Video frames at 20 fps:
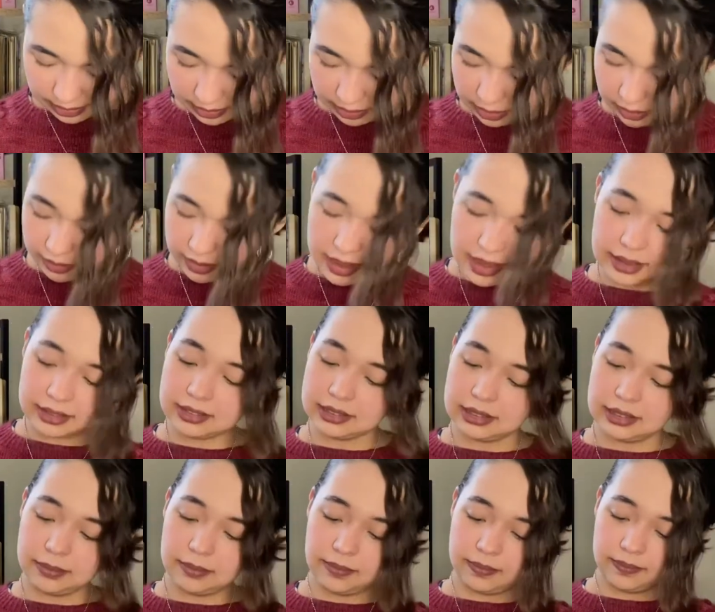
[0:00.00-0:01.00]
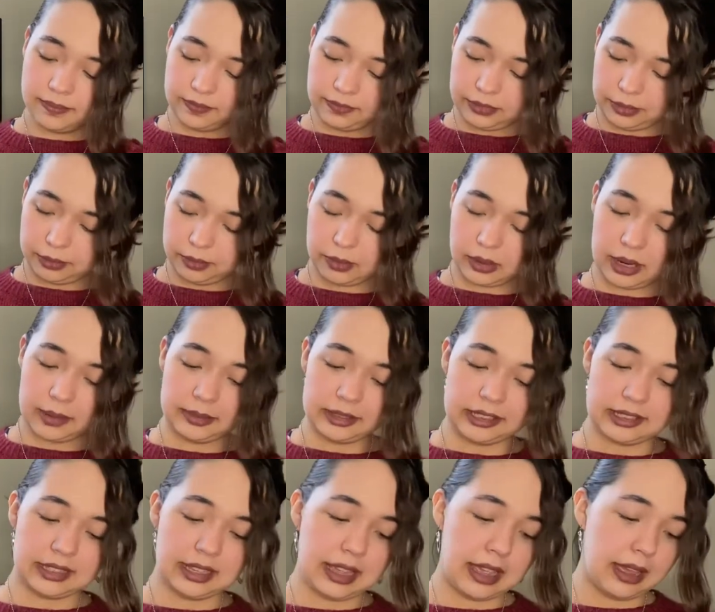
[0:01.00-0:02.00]
US. I'd probably
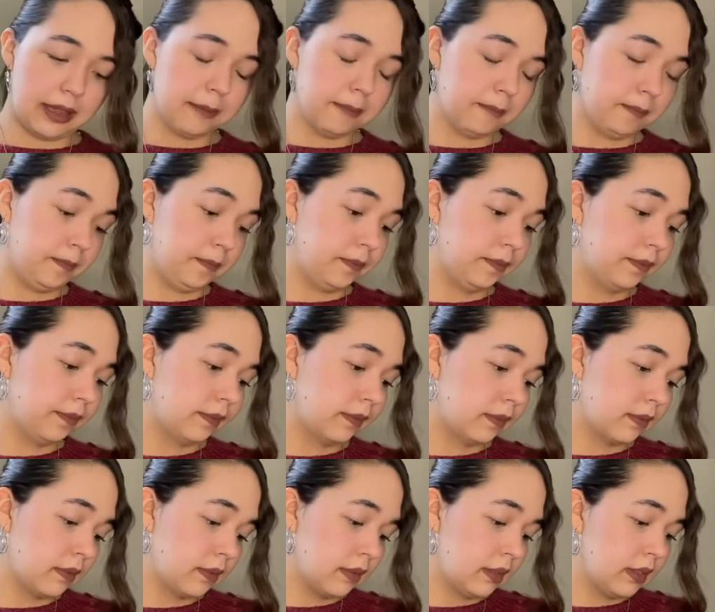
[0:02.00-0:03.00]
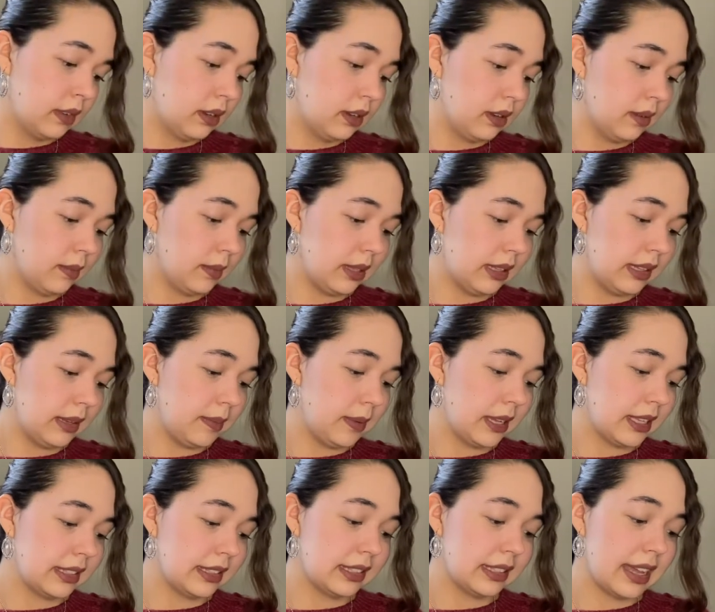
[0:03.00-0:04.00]
say my
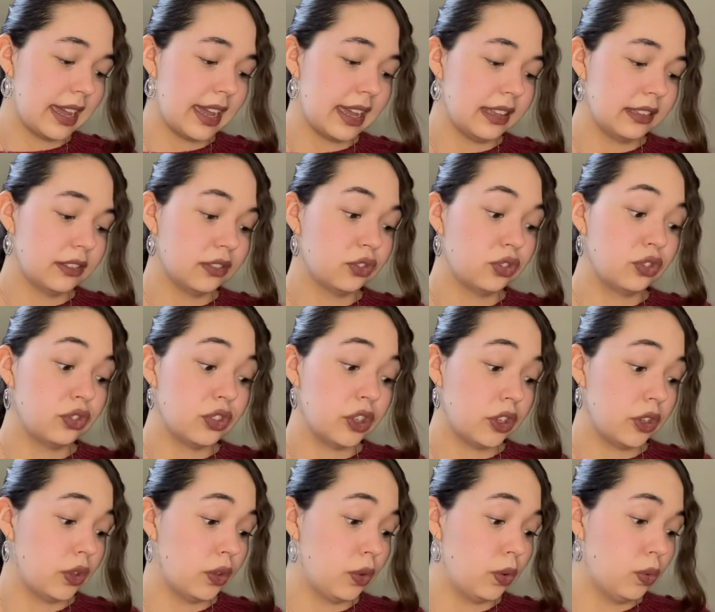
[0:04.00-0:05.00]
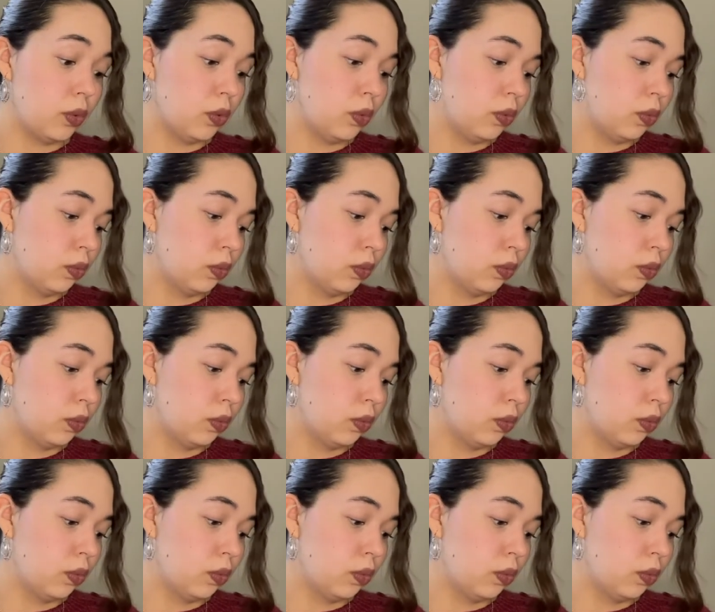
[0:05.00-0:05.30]
DPN size 2